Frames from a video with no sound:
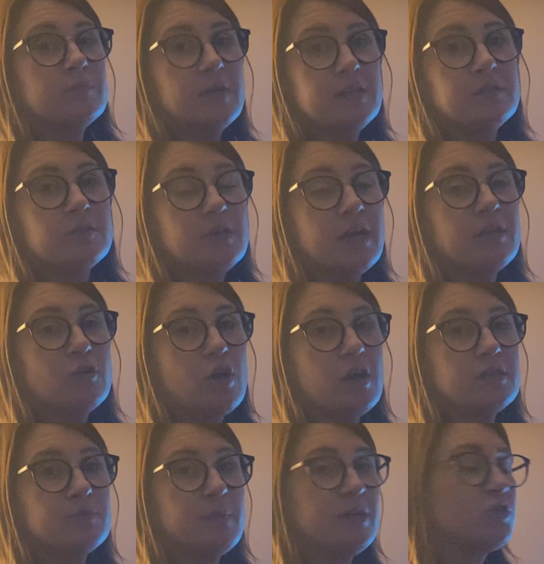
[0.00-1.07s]
and
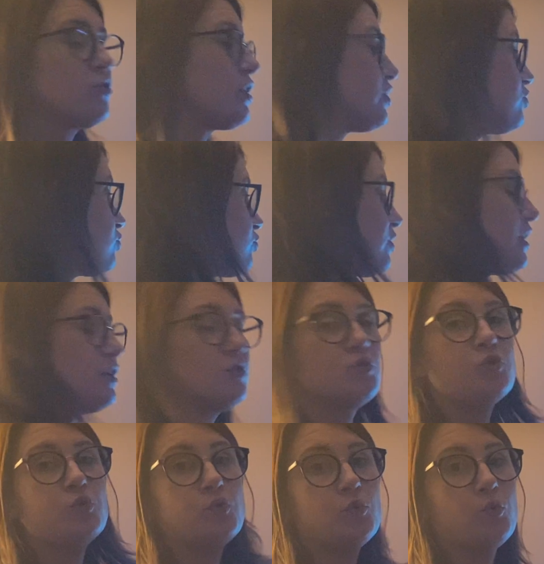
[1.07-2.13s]
cause major injury
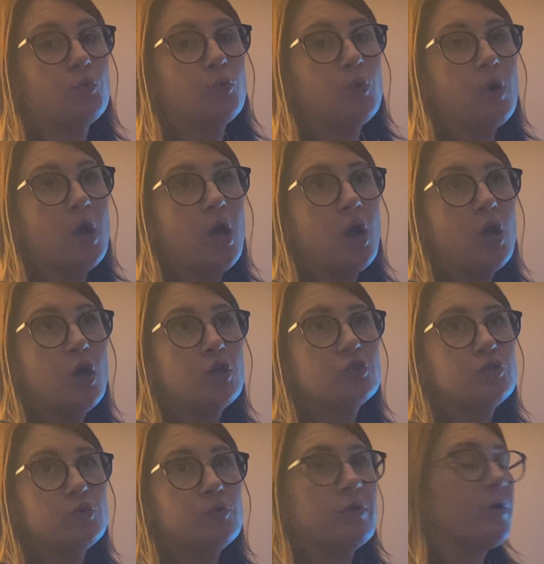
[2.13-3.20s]
to
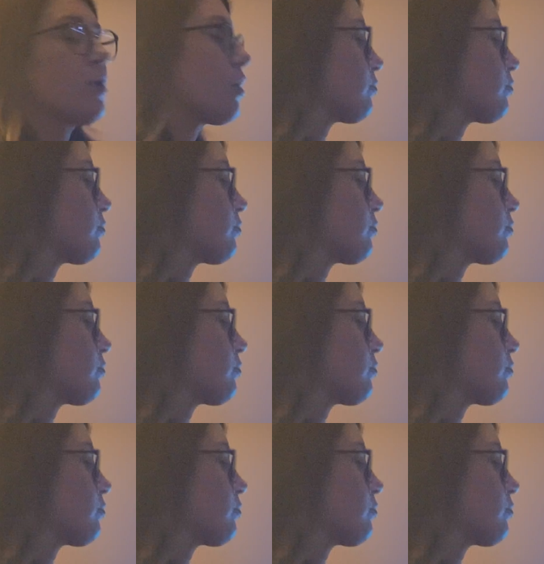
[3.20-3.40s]
their